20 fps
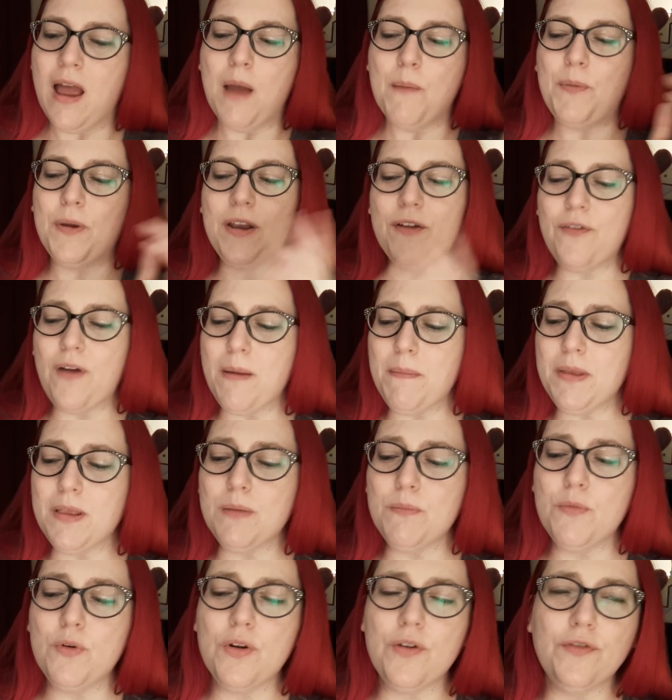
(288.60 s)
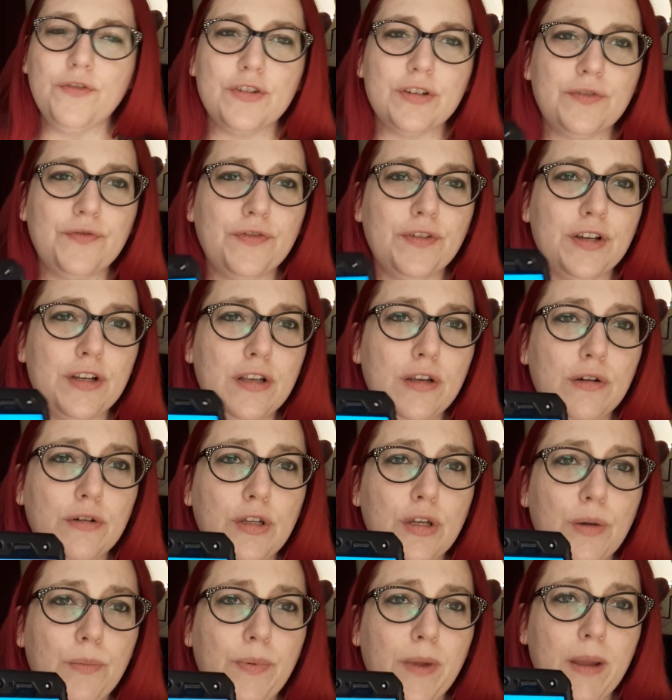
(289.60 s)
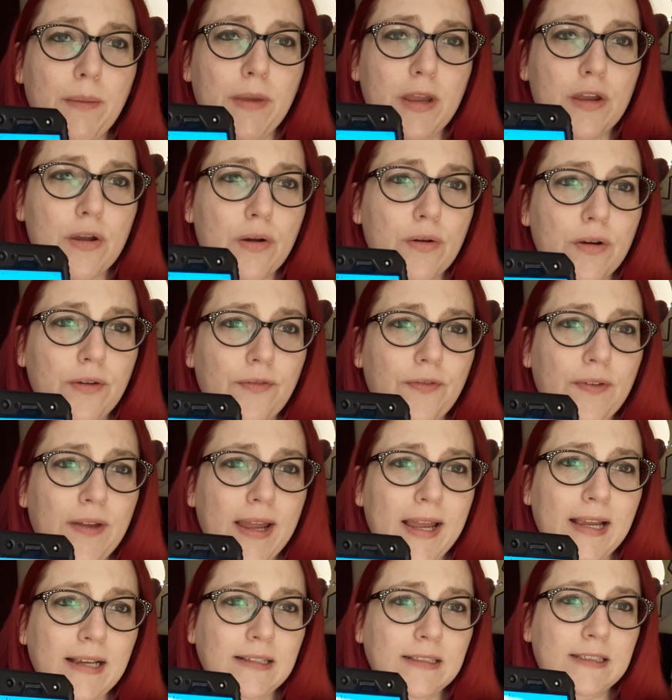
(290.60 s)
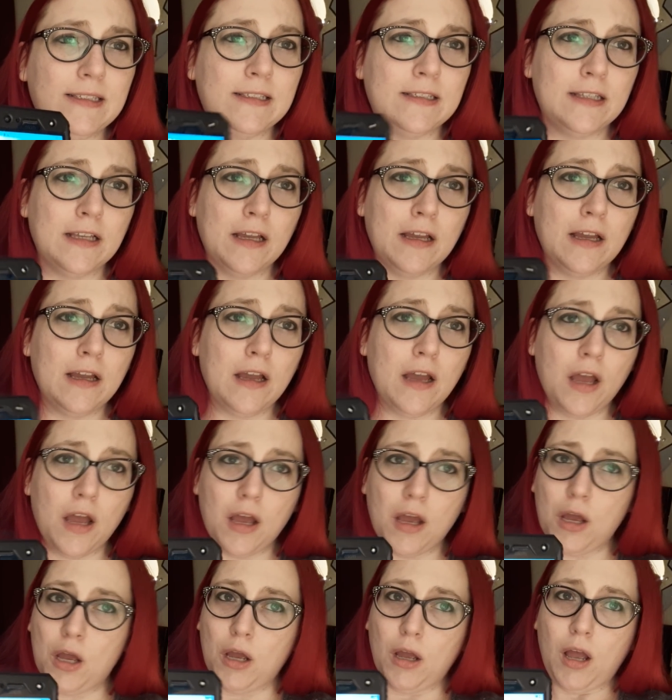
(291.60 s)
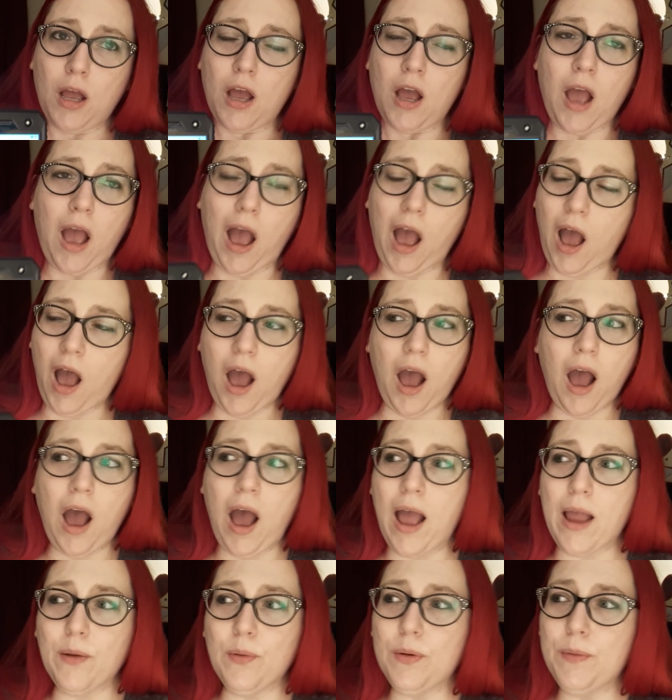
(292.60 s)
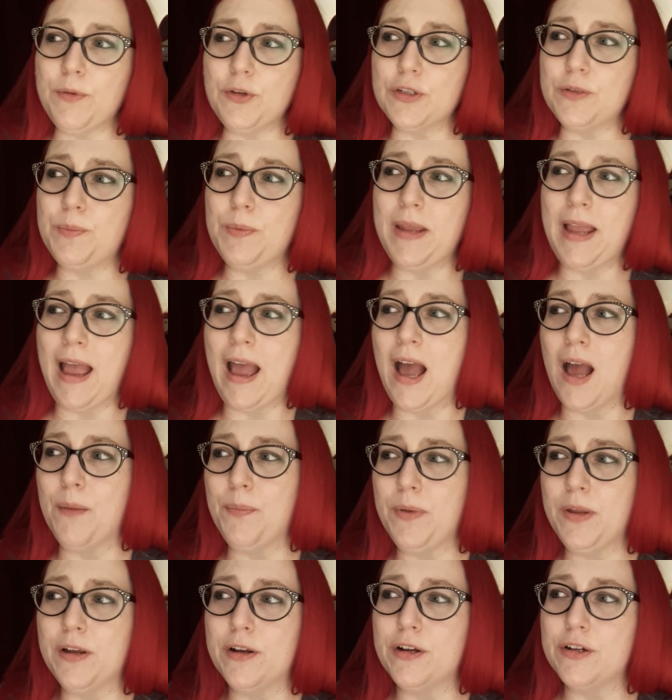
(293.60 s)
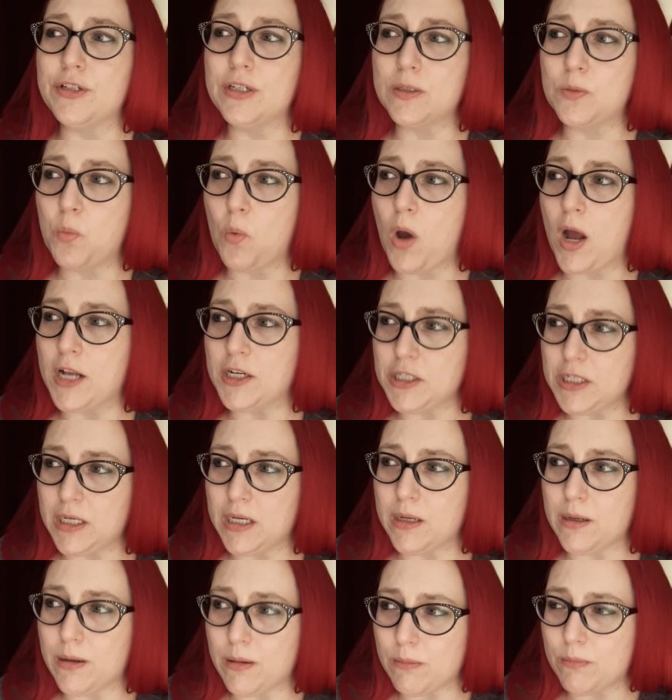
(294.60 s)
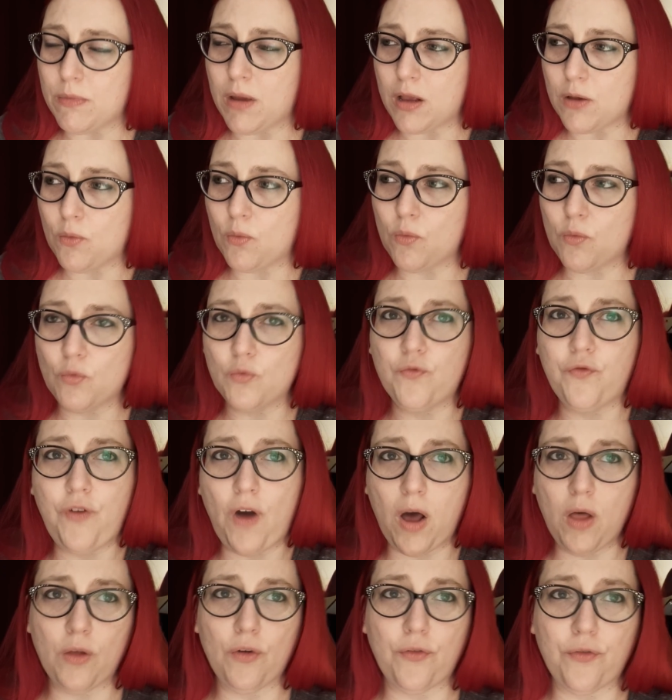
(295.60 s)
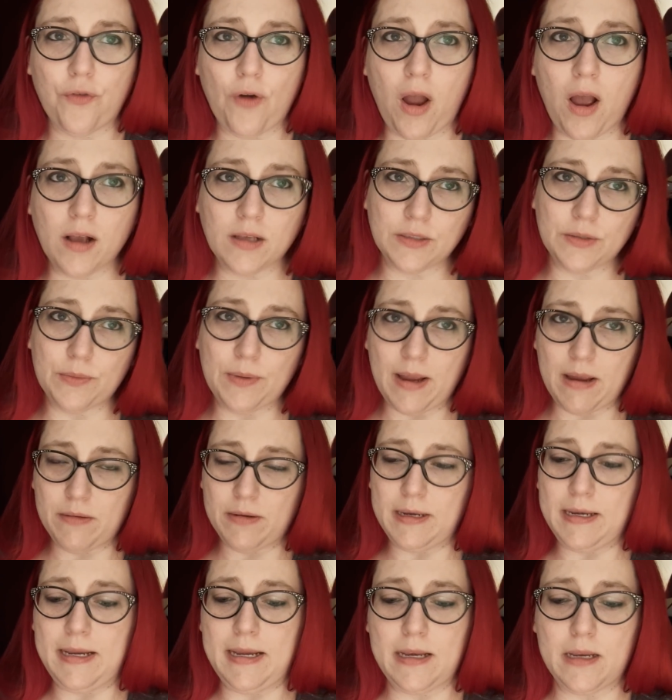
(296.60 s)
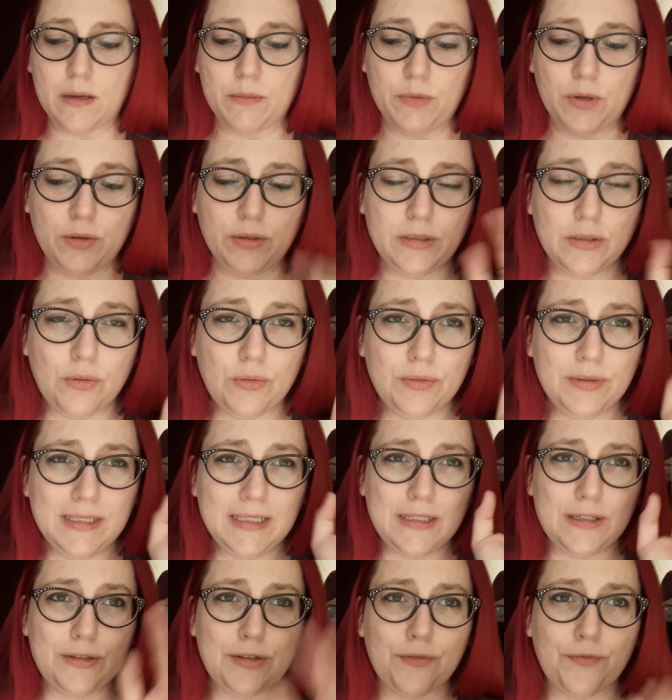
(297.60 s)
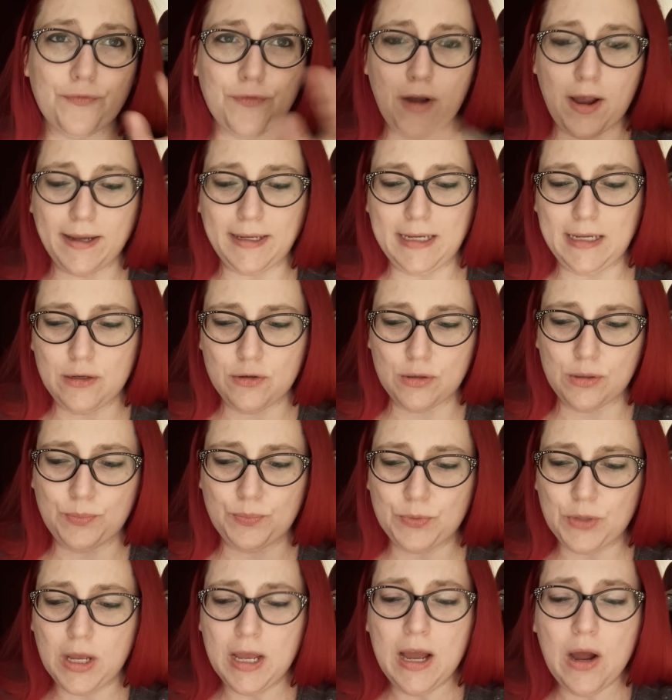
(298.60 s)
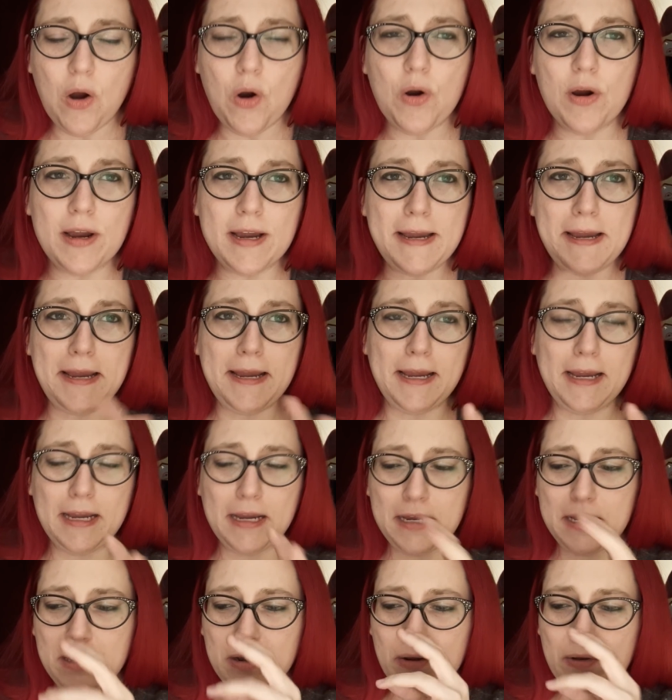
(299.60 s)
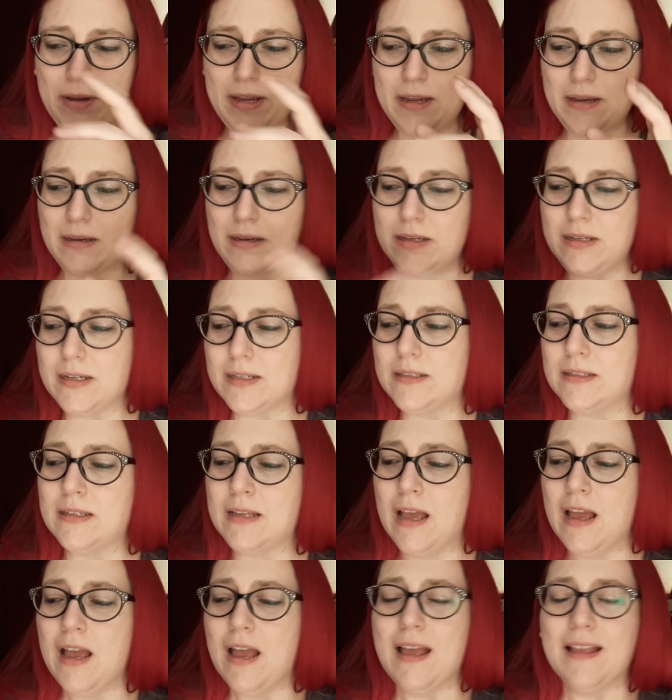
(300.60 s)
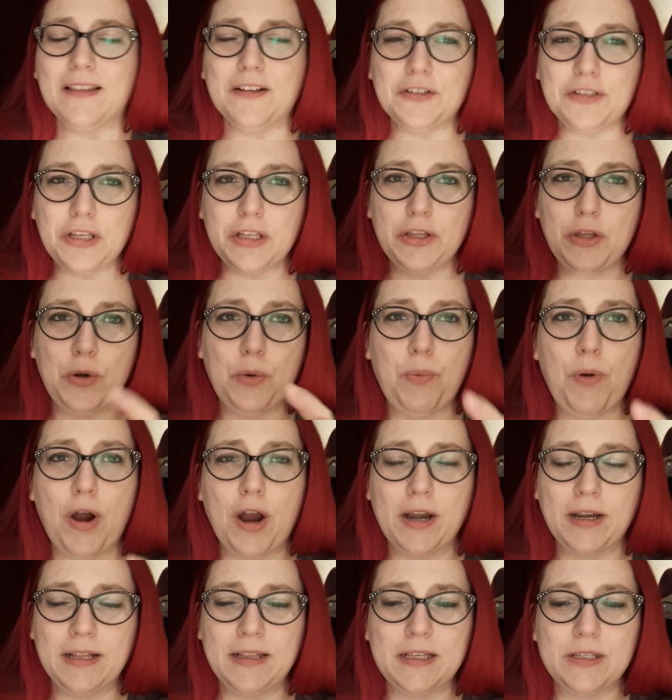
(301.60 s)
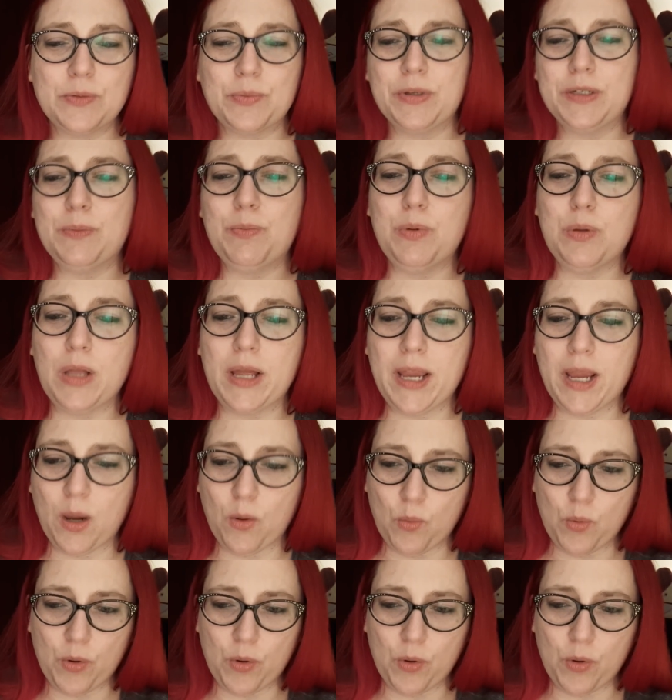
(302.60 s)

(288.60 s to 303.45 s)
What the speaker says: But if I'm in the mood just for a little cute Baby Yoda face, I would just be happier just watching him follow frogs around and eating him. He's, oh, he's such a froggy gulp. Or he does. There's a little part in this where he's playing